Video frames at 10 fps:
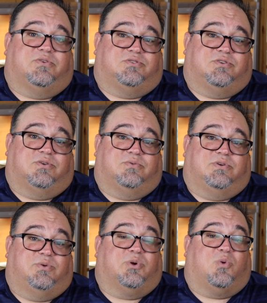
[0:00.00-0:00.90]
or so
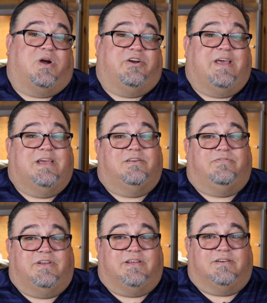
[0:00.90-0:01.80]
and required hand
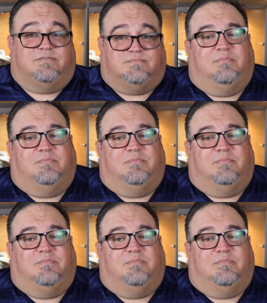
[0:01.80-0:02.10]
feeding.